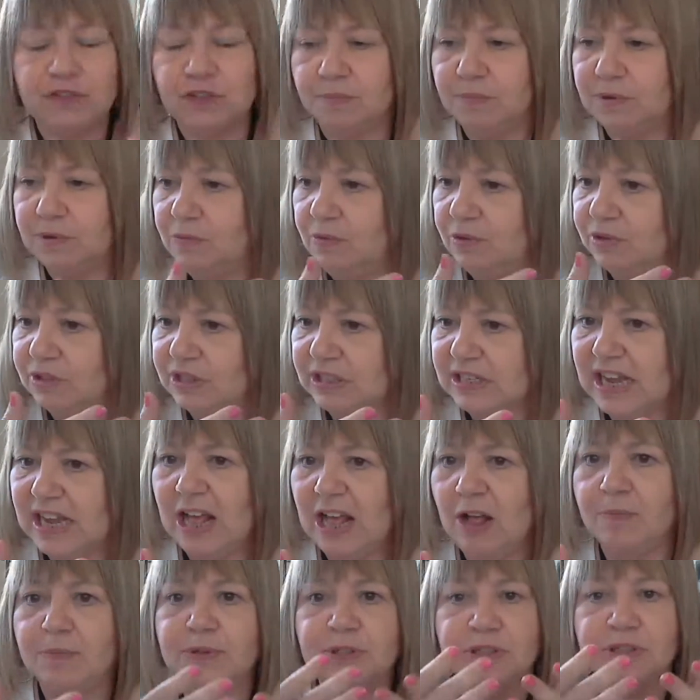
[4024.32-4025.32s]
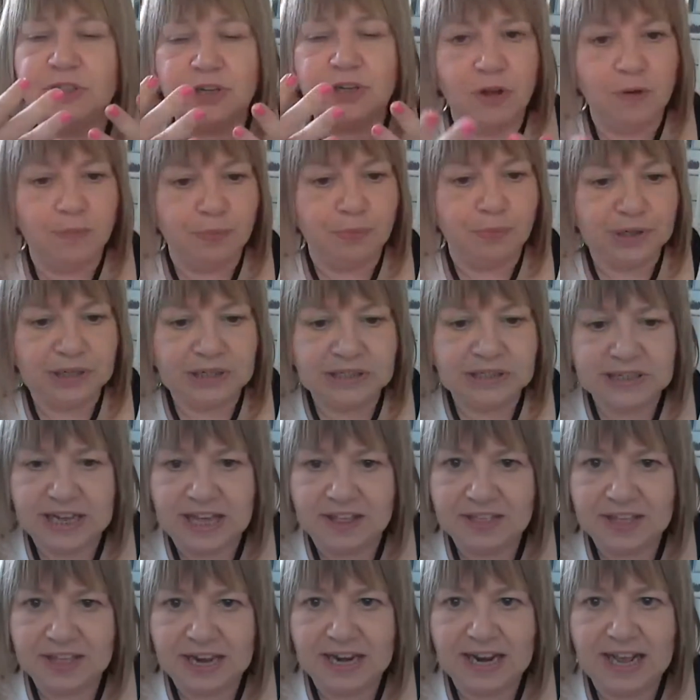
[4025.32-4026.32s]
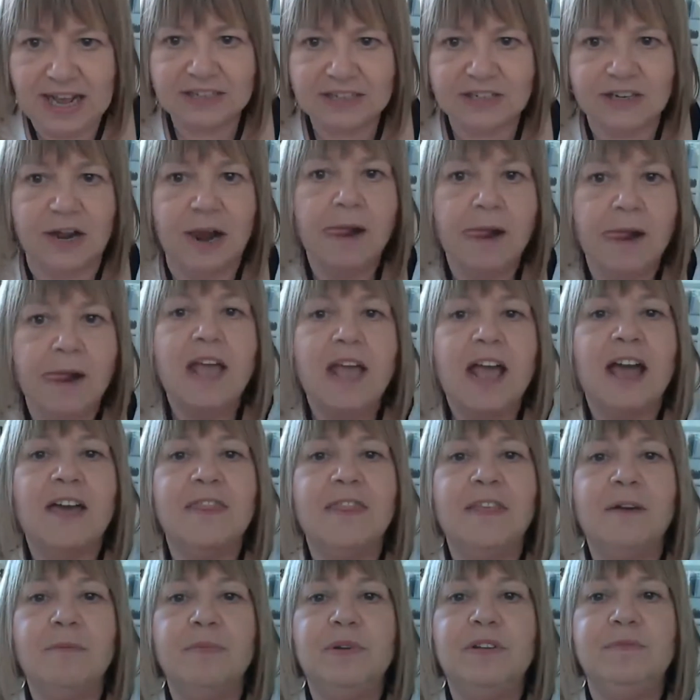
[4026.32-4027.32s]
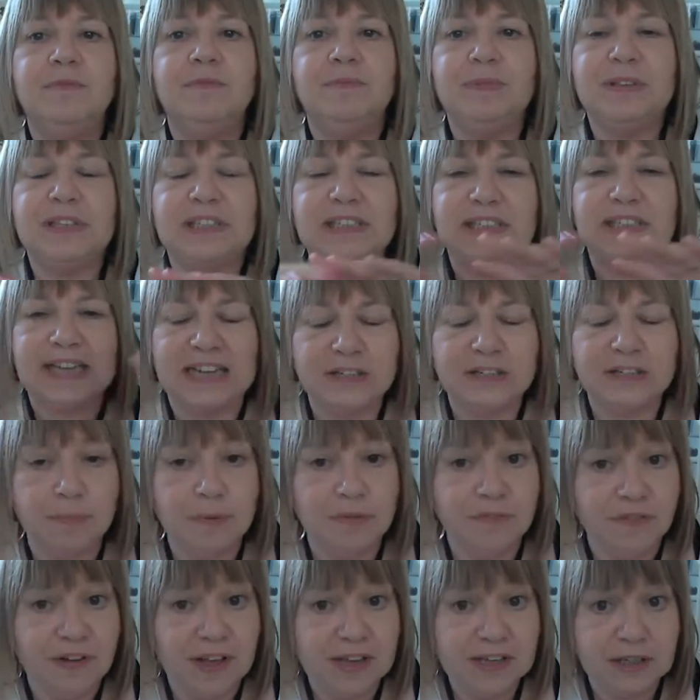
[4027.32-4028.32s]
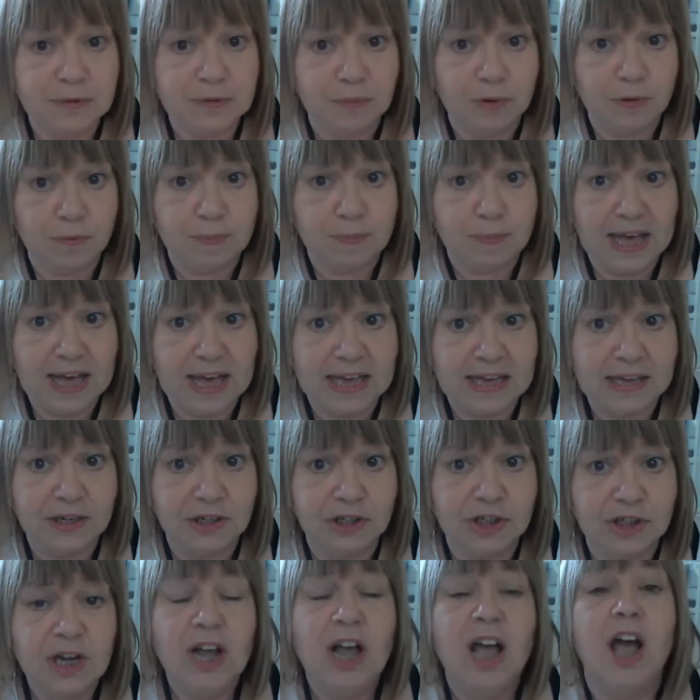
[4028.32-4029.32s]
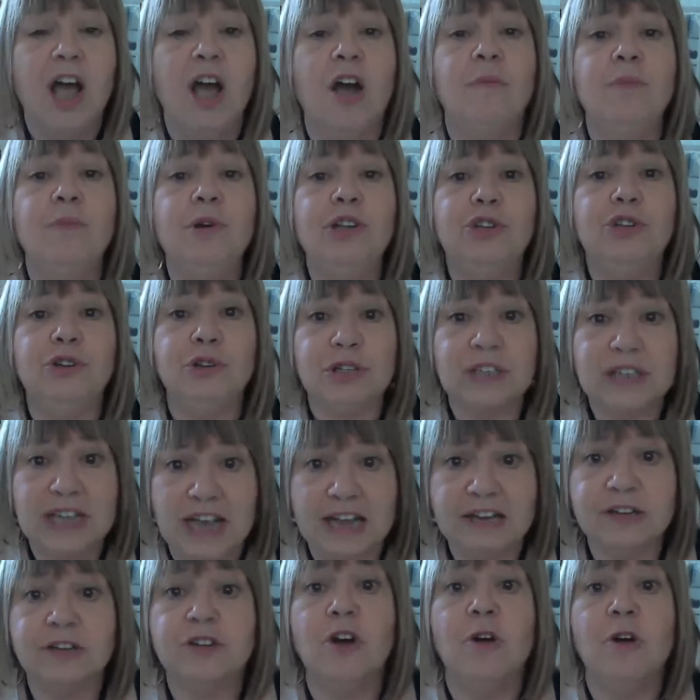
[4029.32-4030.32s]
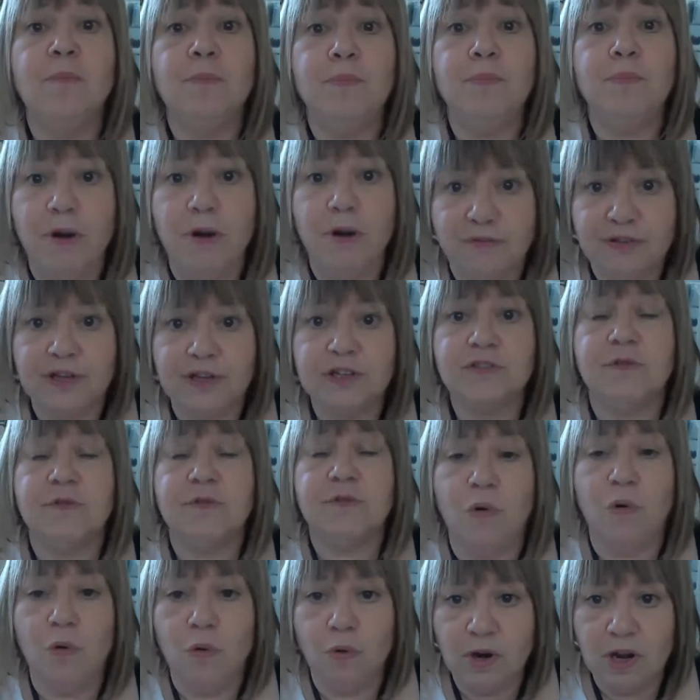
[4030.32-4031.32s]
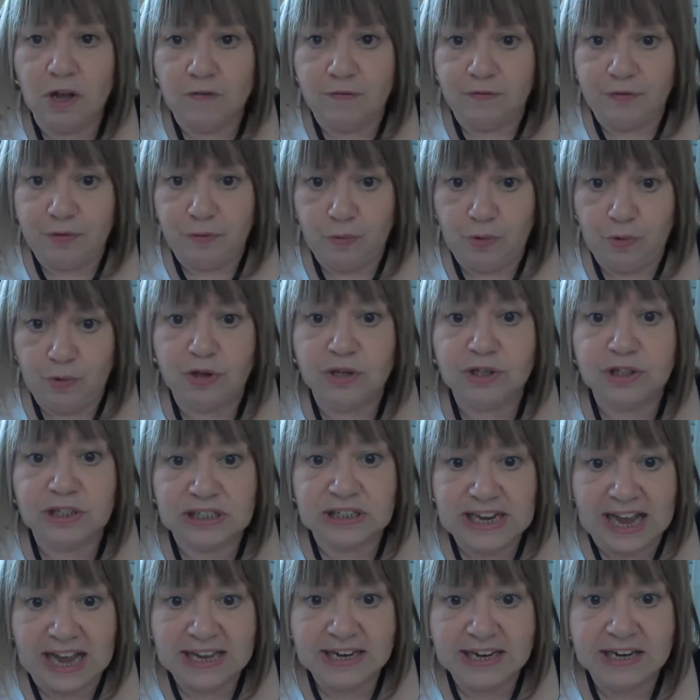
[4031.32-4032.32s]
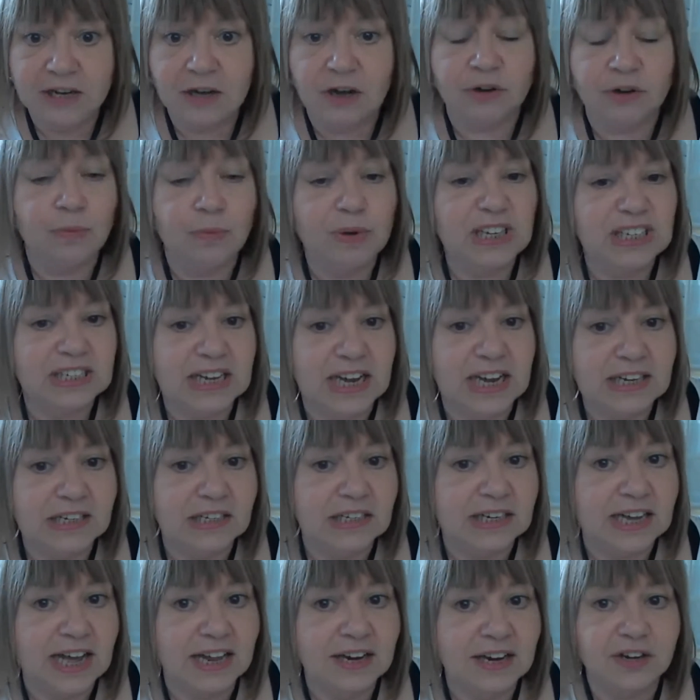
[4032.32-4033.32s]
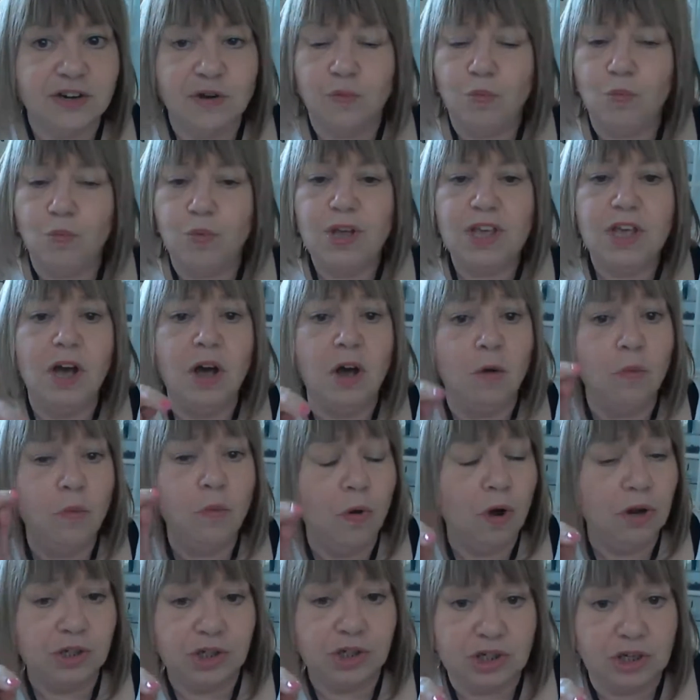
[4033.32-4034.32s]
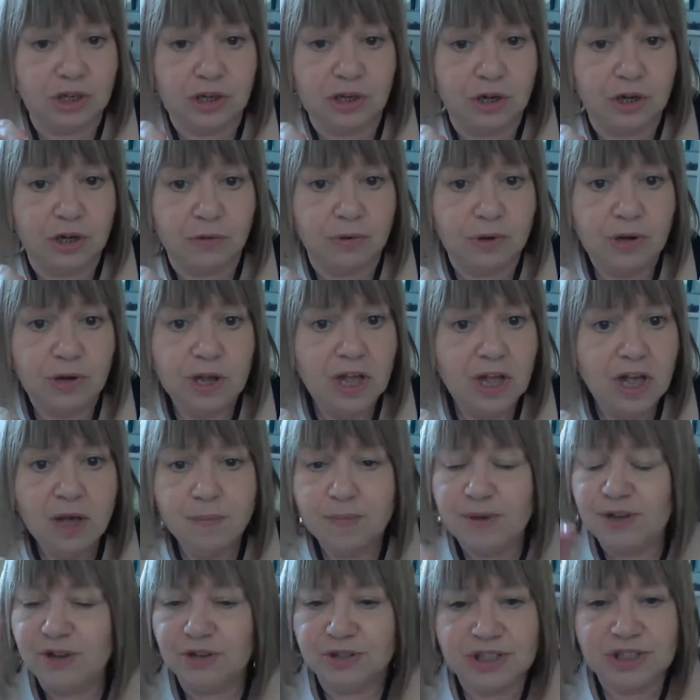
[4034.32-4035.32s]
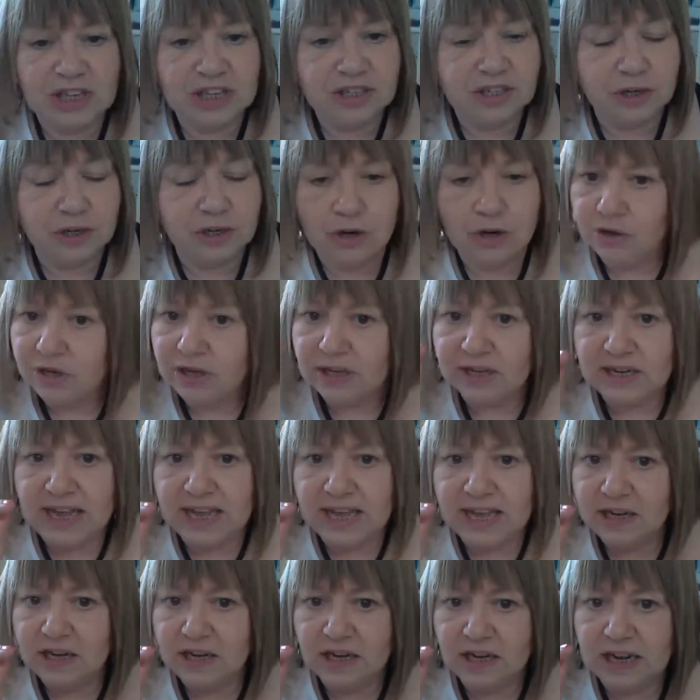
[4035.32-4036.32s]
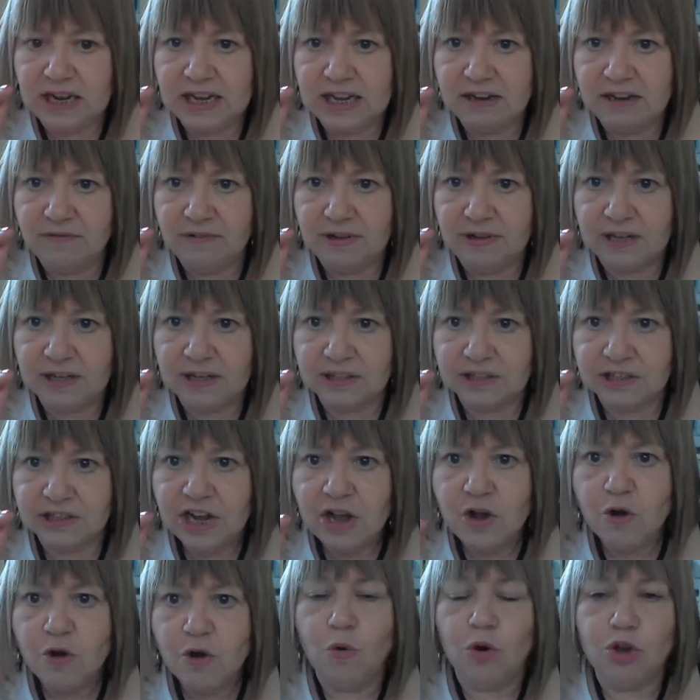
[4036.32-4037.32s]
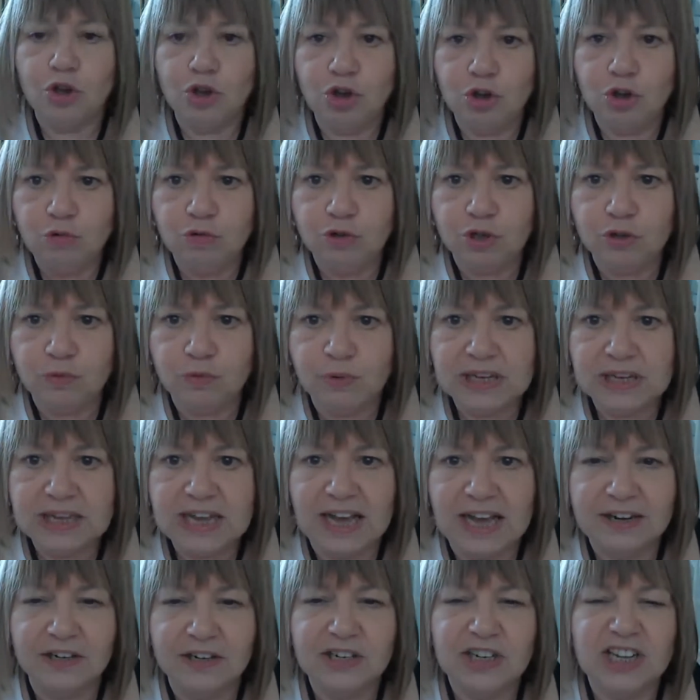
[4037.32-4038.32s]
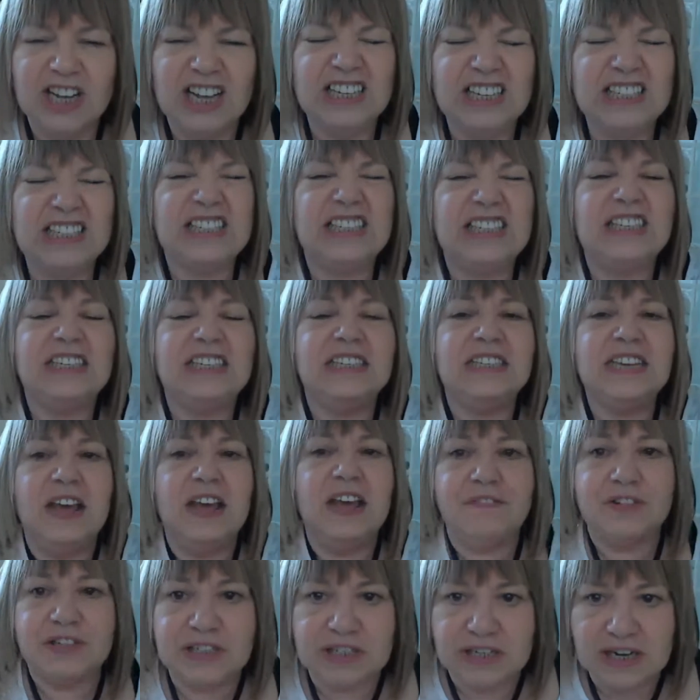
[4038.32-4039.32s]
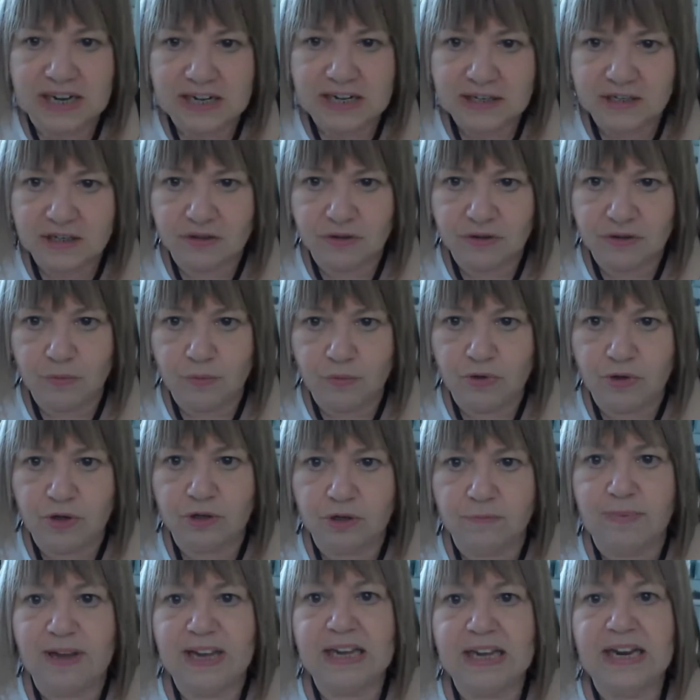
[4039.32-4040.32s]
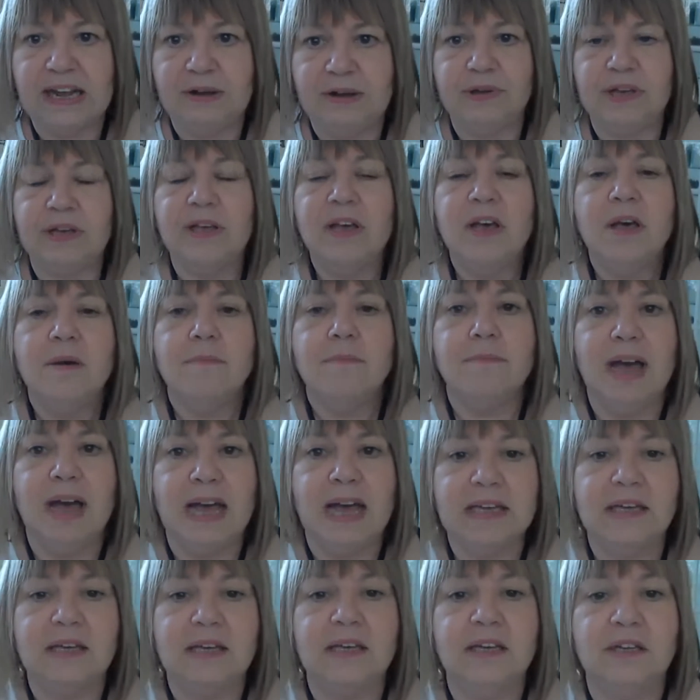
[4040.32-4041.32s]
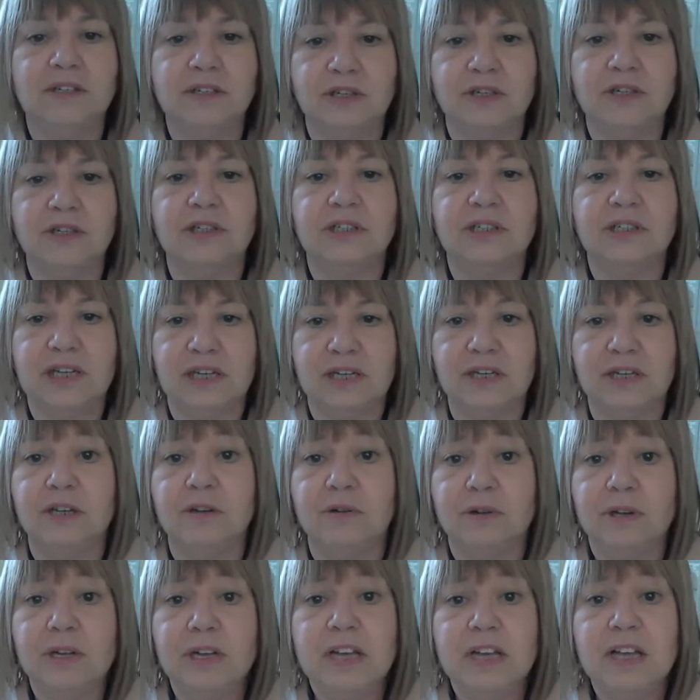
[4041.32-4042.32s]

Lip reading: somebody wants to help and start putting together a letter, and then we get up a Facebook page and we just get non-profits from all over the world signing on, and we say to Canada, we are watching you, because these are not Canadian hearings. What you do in Canada has devastated the world by allowing MindGeek to continue.